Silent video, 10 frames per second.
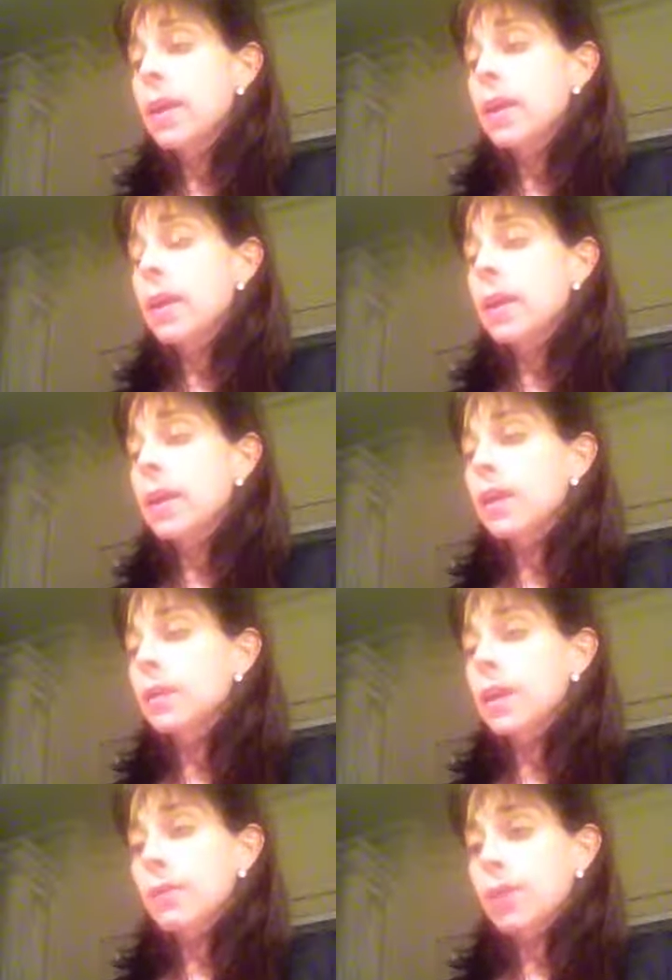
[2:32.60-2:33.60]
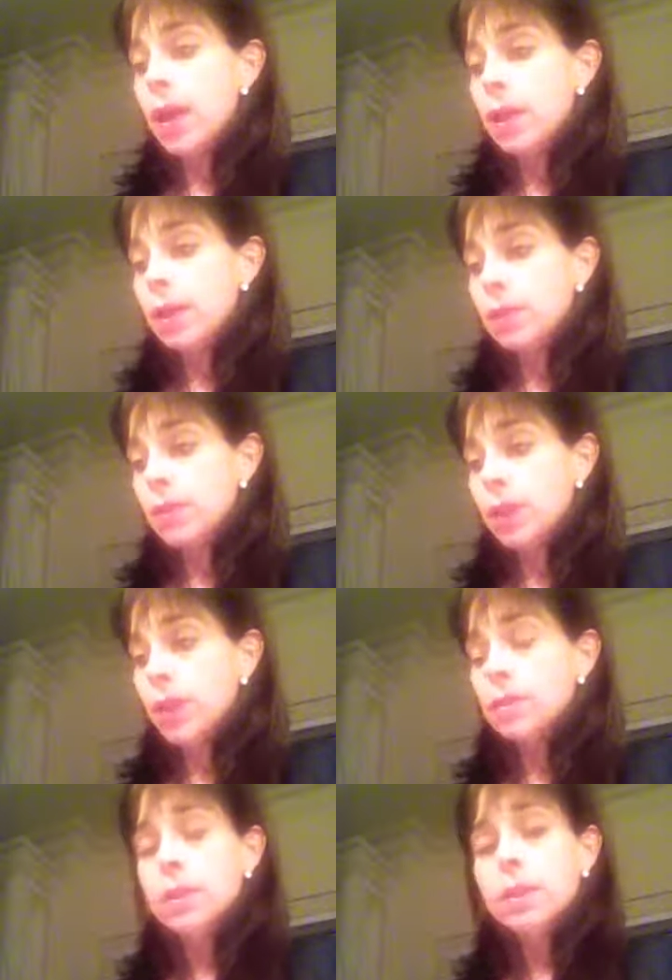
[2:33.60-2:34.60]
and have that in
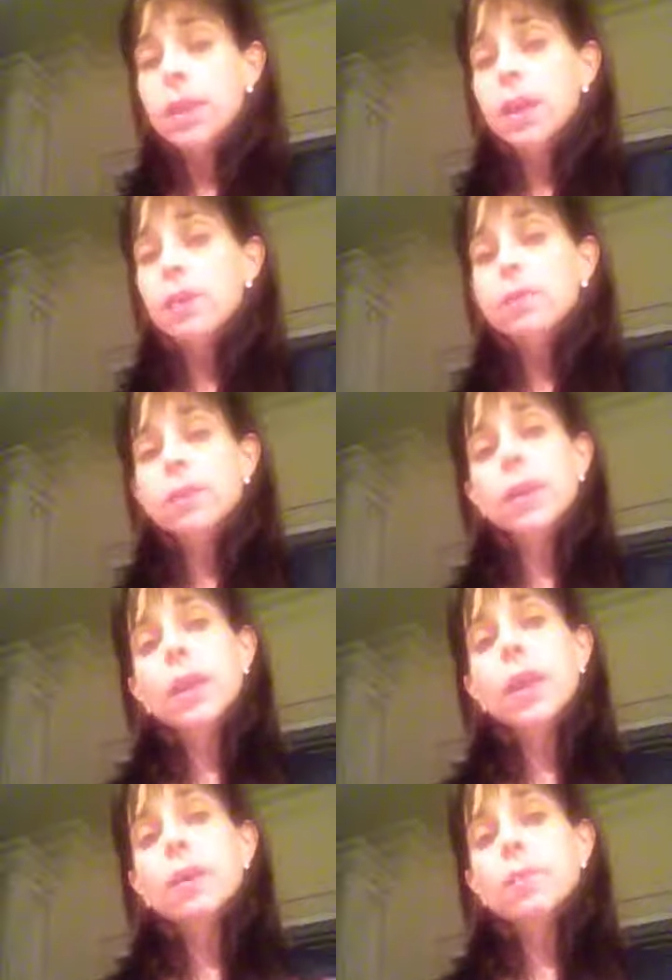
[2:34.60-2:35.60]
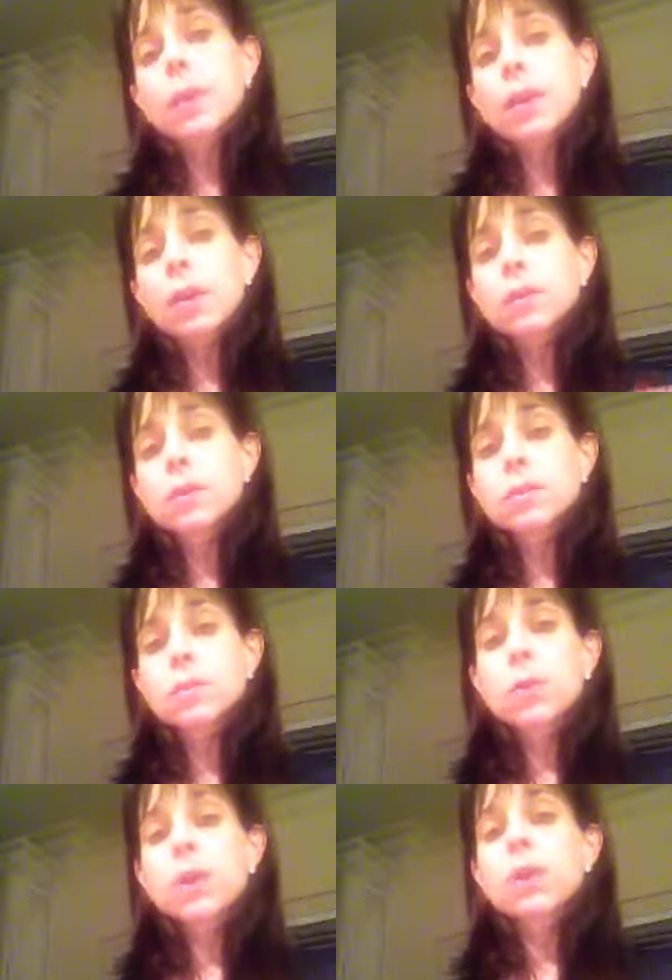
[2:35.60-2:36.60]
advance. And then again, because this
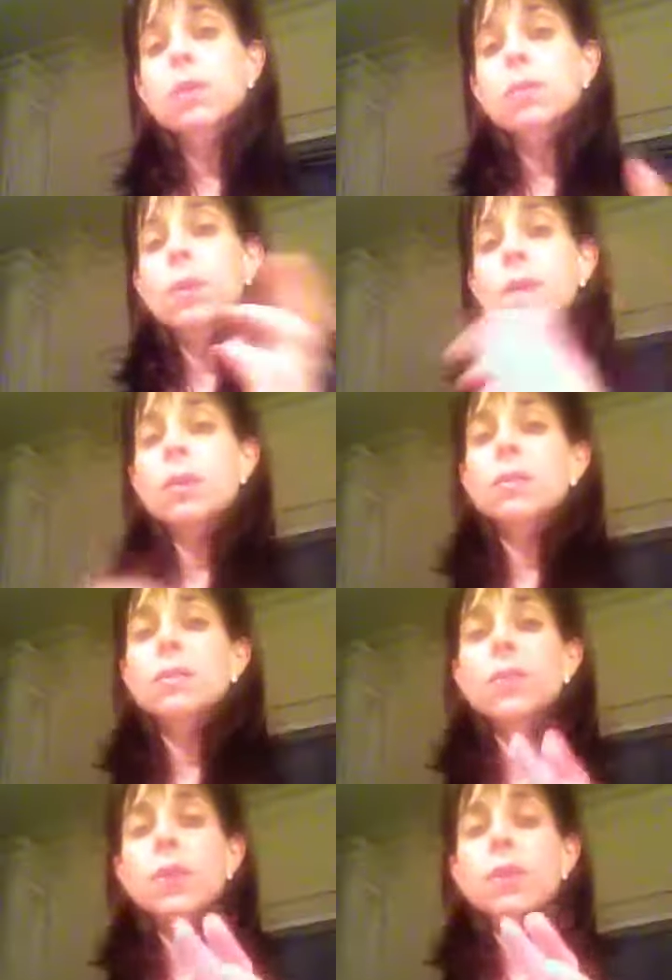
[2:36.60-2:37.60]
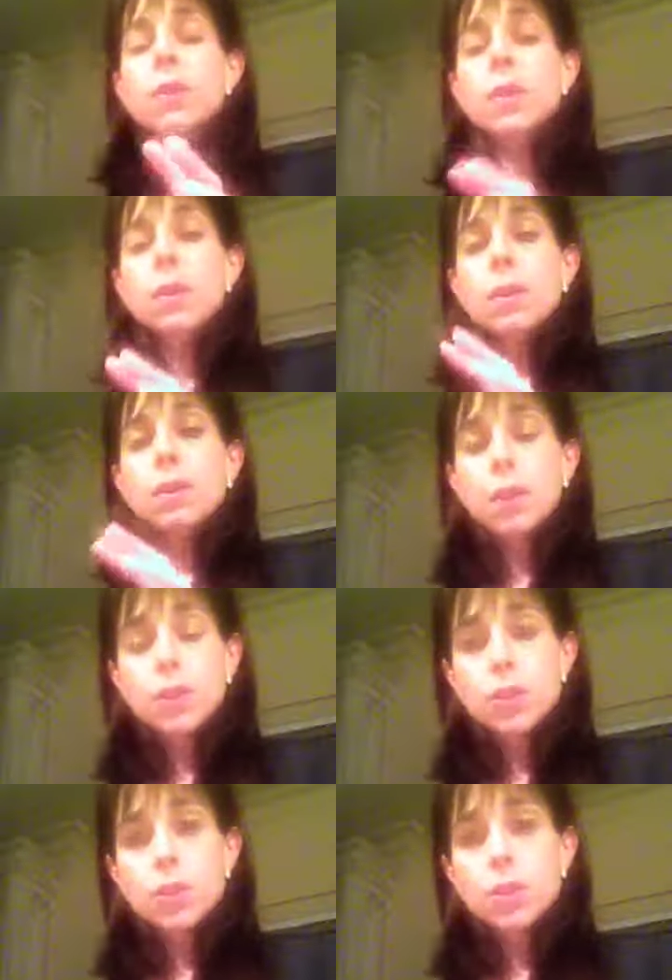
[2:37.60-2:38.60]
week, because of a
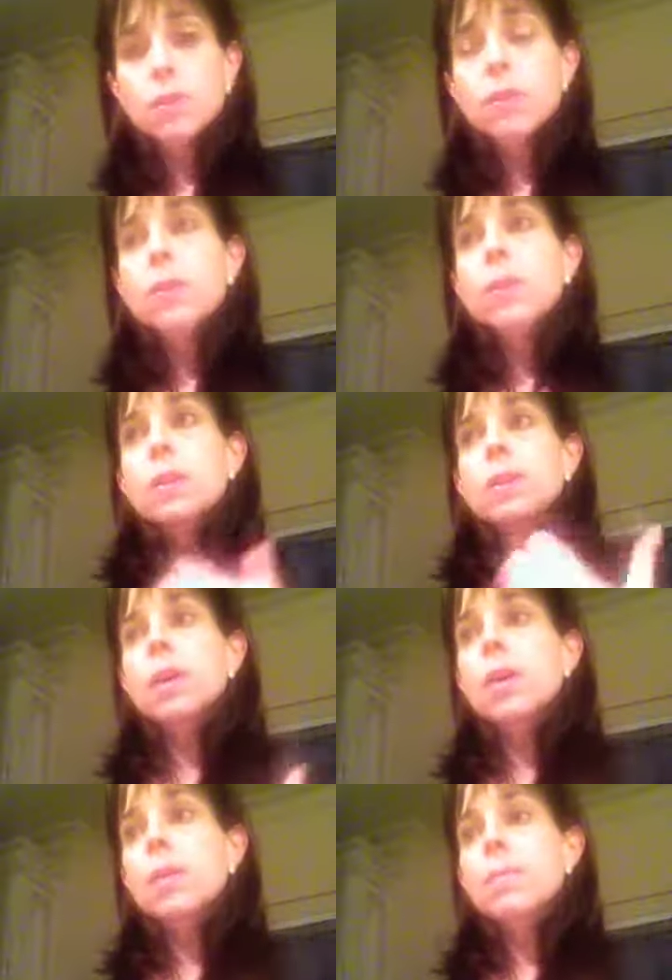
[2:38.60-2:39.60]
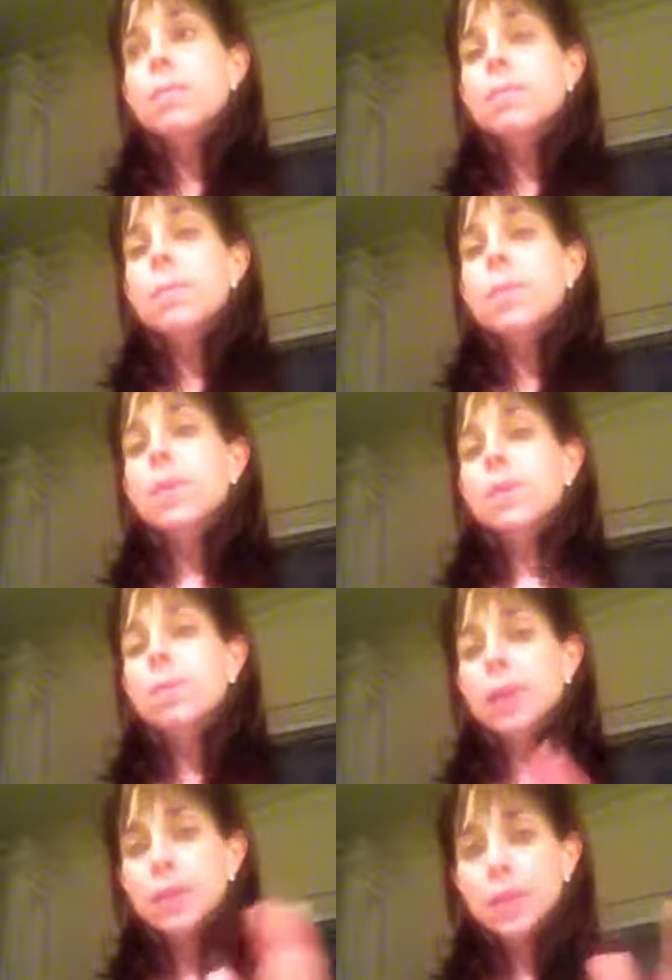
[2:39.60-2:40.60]
luncheon, um, my
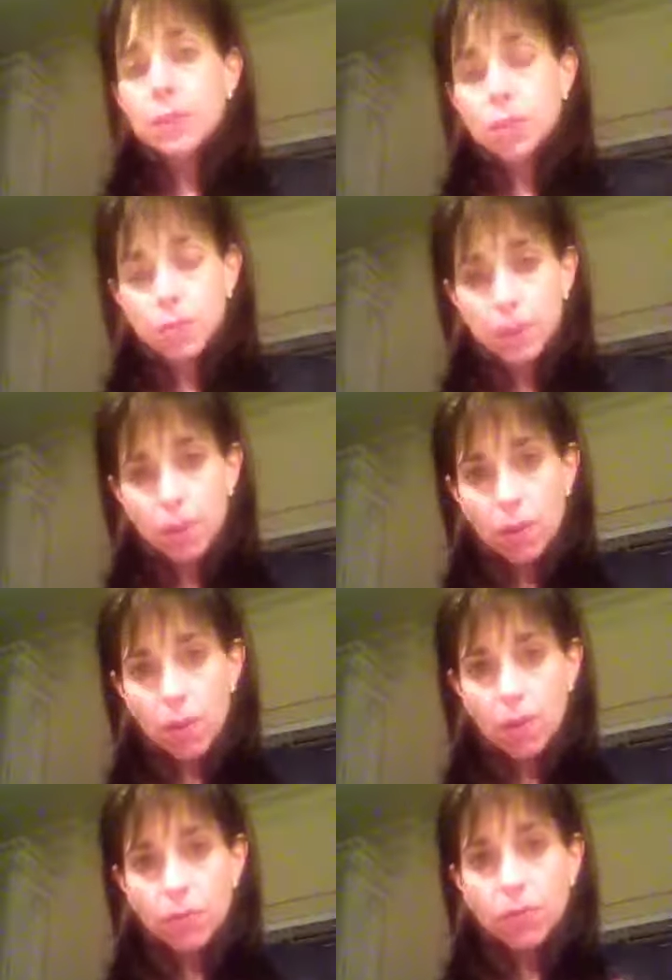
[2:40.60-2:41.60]
days are going to be off.